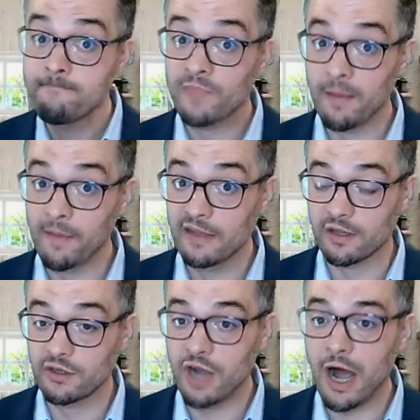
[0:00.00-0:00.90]
that means on the
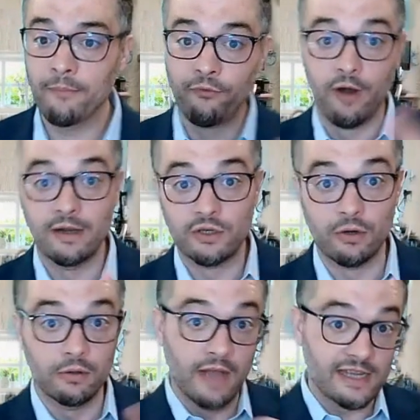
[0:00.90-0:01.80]
job front, you're
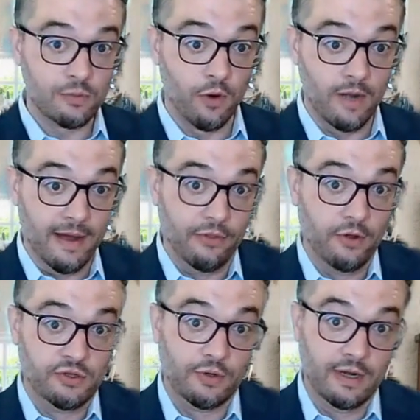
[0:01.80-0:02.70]
less worried about
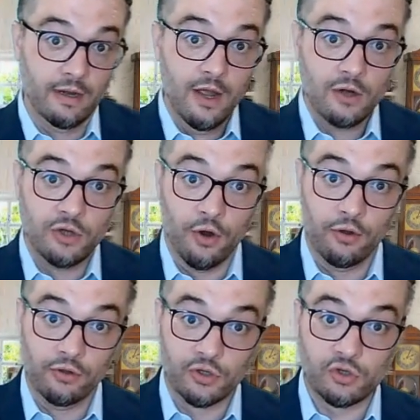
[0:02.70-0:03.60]
those who can turn
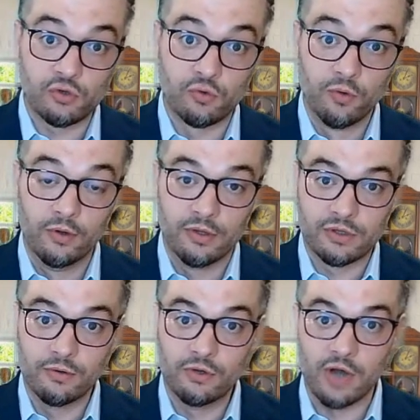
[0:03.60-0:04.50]
the screw to the
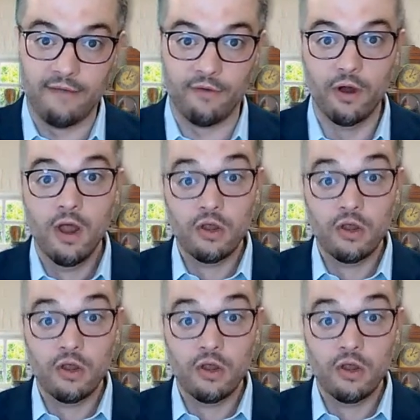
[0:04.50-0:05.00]
screwdriver.